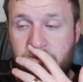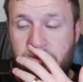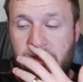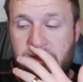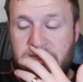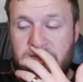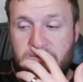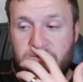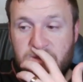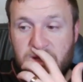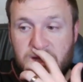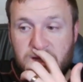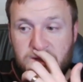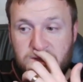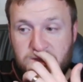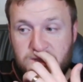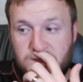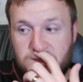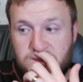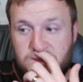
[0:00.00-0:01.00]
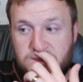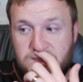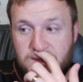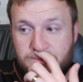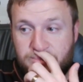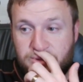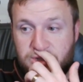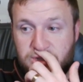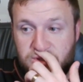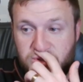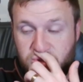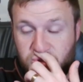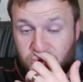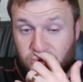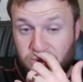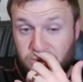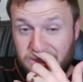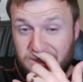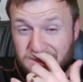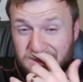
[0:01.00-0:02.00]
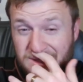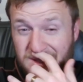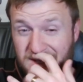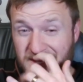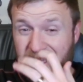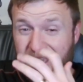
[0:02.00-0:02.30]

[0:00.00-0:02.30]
It seems like it's just the Separatist droids.